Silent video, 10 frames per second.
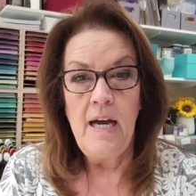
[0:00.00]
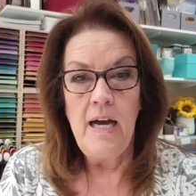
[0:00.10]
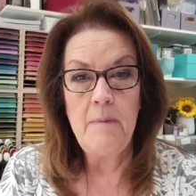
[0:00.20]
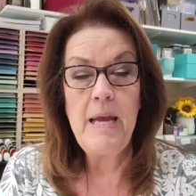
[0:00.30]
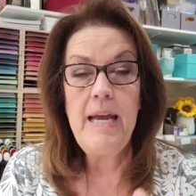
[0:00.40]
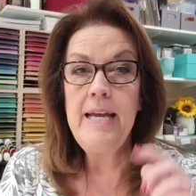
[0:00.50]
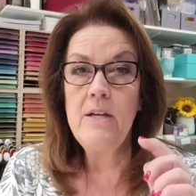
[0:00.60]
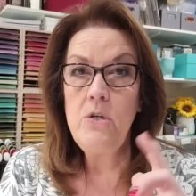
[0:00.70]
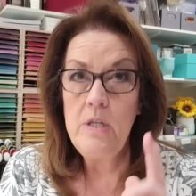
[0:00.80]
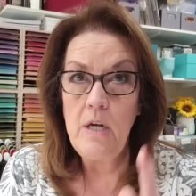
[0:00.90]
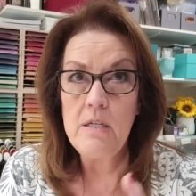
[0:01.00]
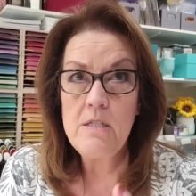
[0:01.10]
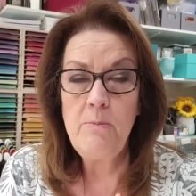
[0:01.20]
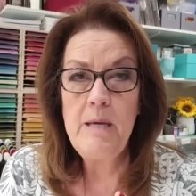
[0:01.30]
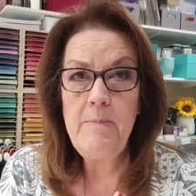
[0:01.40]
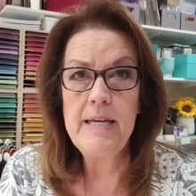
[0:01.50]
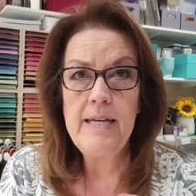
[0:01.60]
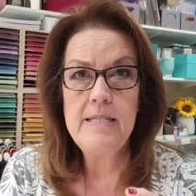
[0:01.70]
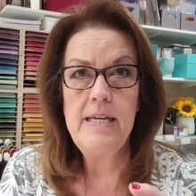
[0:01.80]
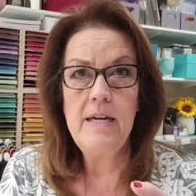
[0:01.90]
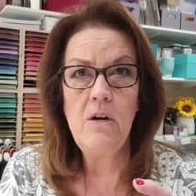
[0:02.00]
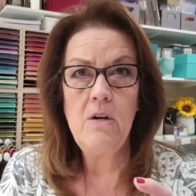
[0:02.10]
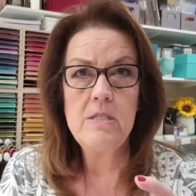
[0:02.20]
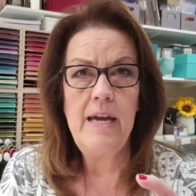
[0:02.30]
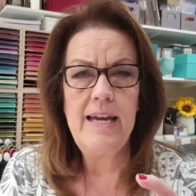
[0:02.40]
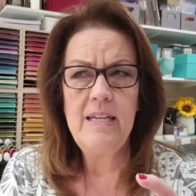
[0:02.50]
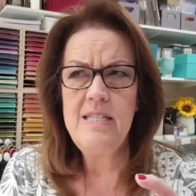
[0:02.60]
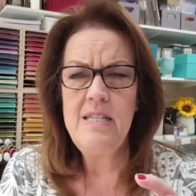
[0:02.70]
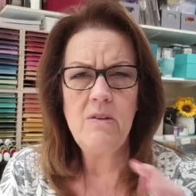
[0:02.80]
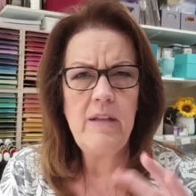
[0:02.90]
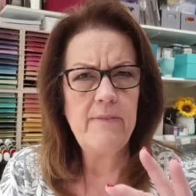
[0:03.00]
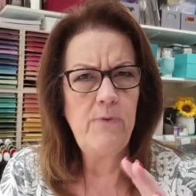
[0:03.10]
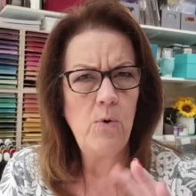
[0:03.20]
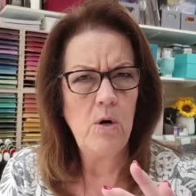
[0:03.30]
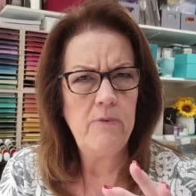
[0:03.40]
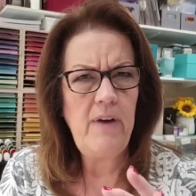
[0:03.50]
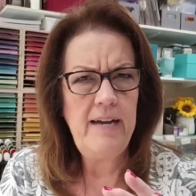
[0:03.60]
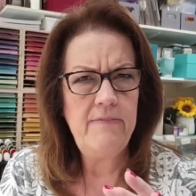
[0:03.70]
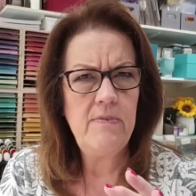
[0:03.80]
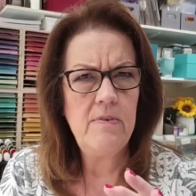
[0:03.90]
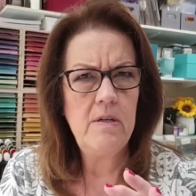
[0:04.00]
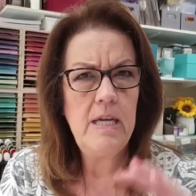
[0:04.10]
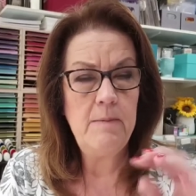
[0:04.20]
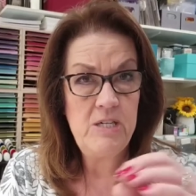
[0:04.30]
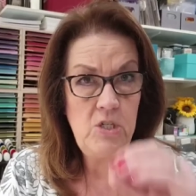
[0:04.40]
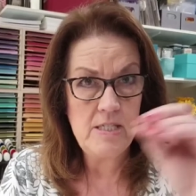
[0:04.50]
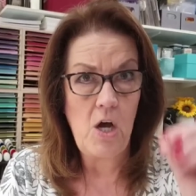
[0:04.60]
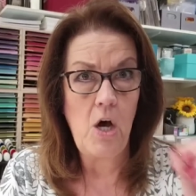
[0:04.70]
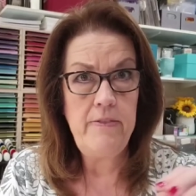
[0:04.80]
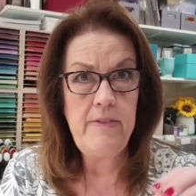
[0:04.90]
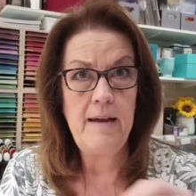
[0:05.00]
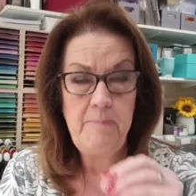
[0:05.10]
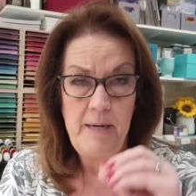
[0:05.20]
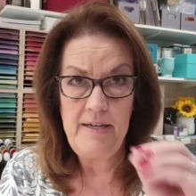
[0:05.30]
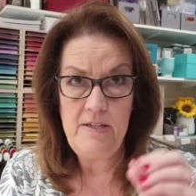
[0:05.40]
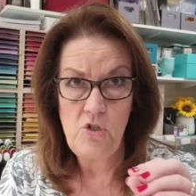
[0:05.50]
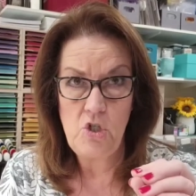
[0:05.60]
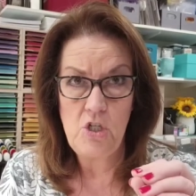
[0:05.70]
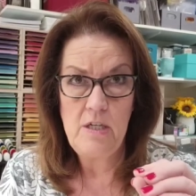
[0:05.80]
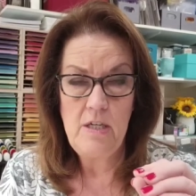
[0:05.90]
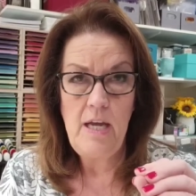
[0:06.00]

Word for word: Um, it could also be because there's like, isn't there like four or five images on that punch?